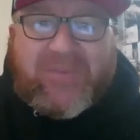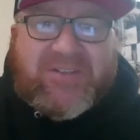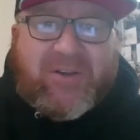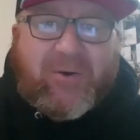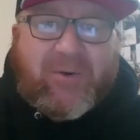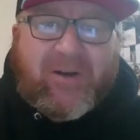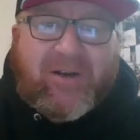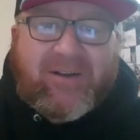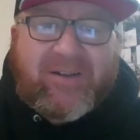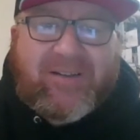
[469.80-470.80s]
So
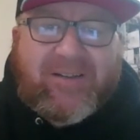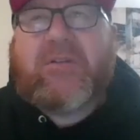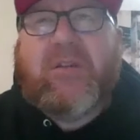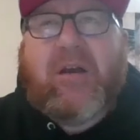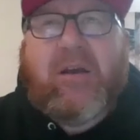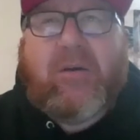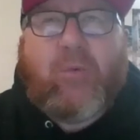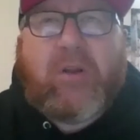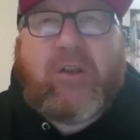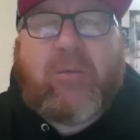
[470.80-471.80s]
uh, uh,
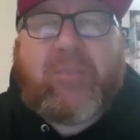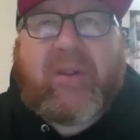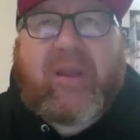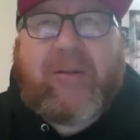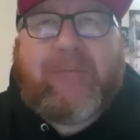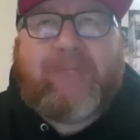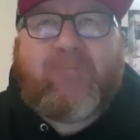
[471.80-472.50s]
one year plan.